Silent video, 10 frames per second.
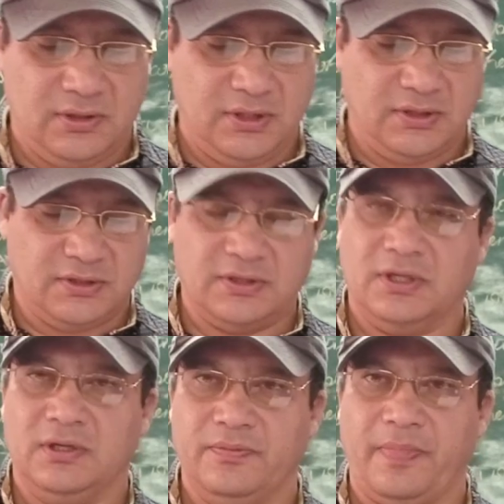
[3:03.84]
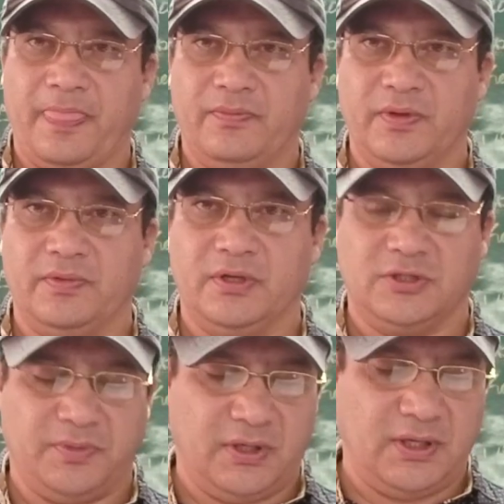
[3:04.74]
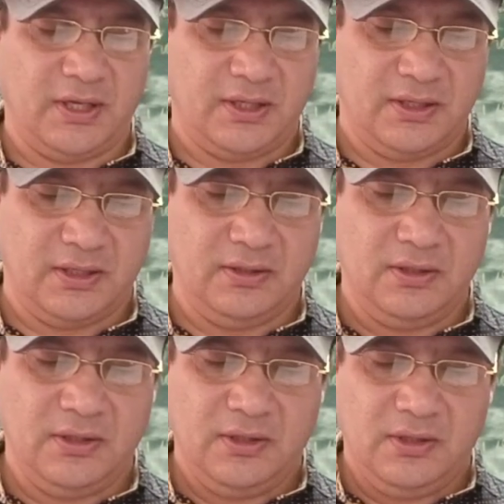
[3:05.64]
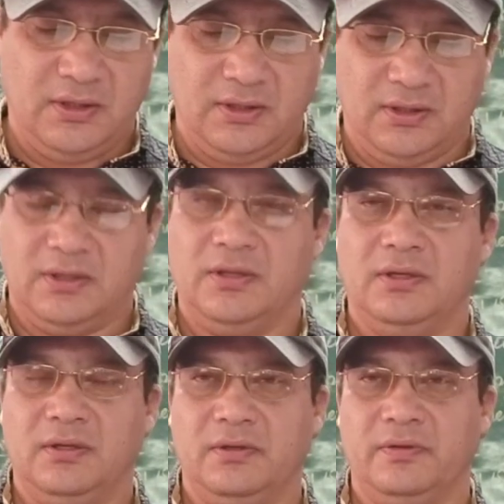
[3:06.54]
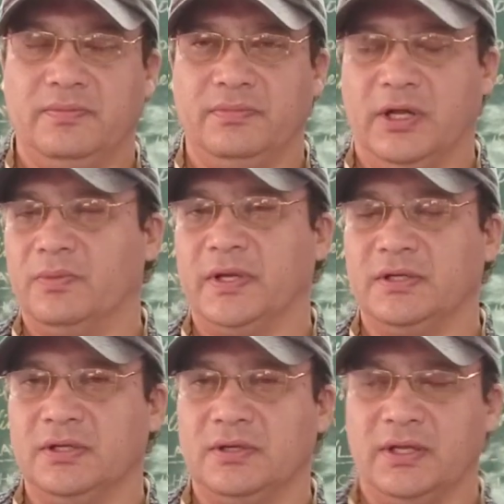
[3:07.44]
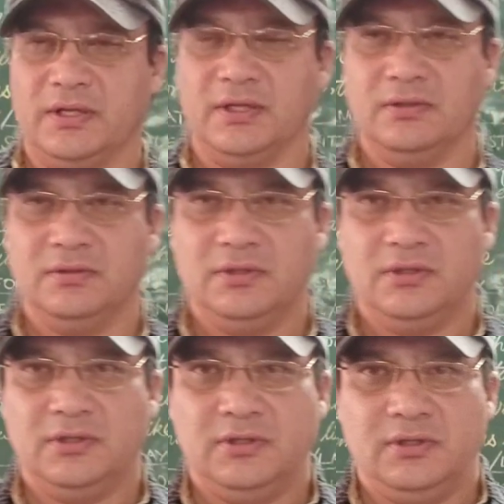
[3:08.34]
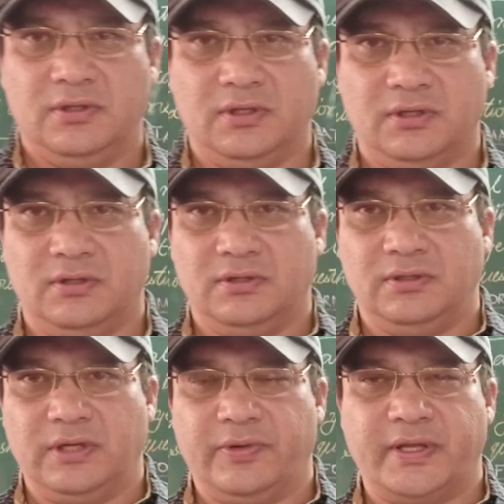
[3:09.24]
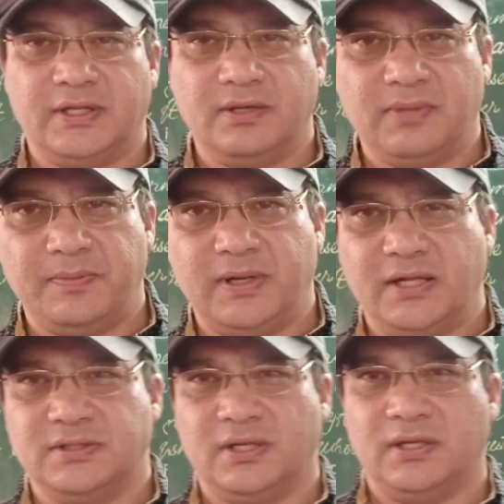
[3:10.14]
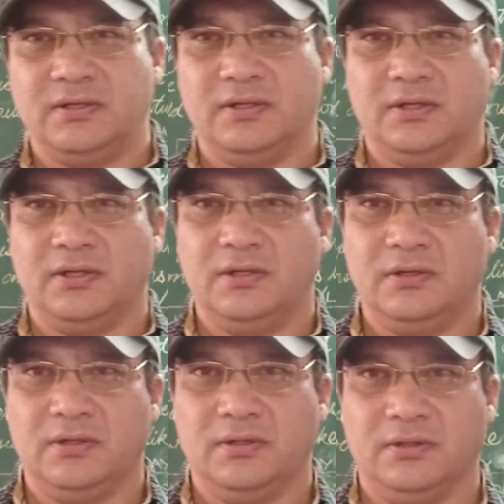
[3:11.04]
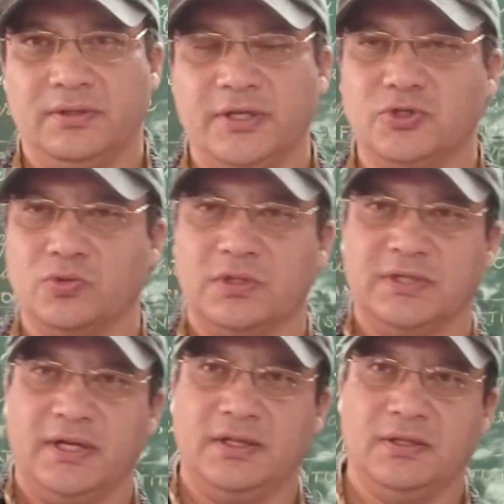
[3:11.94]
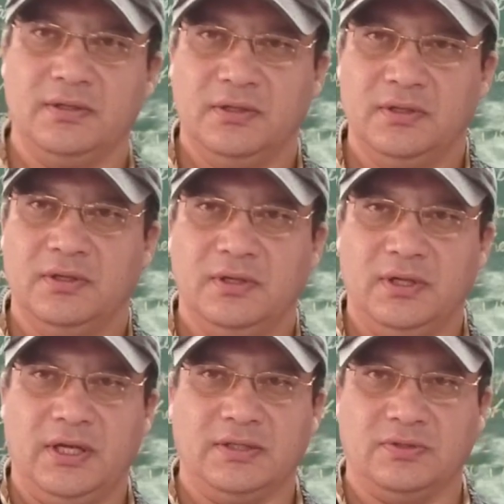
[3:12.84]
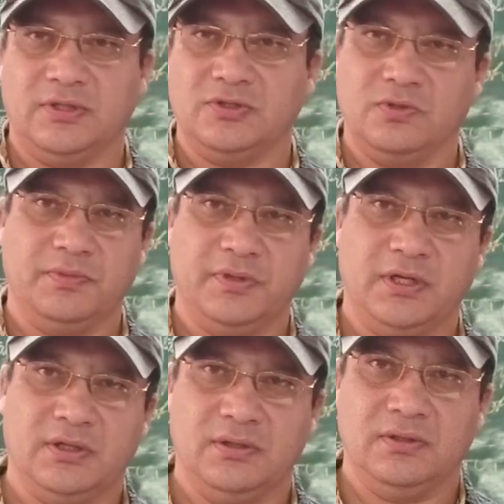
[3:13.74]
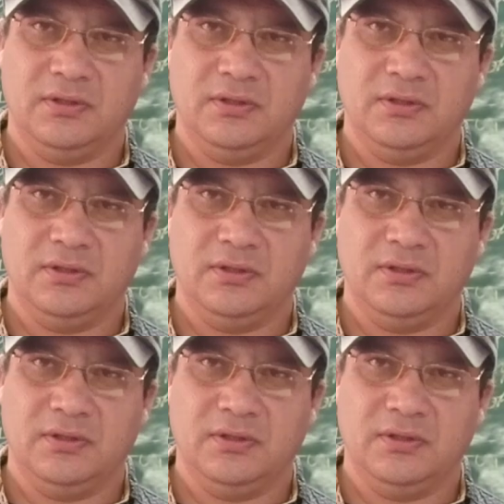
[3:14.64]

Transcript: his favorite spirit Ariel, "Now my dear Ariel, now I think my plans are reached to the zenith, has reached to the pinnacle.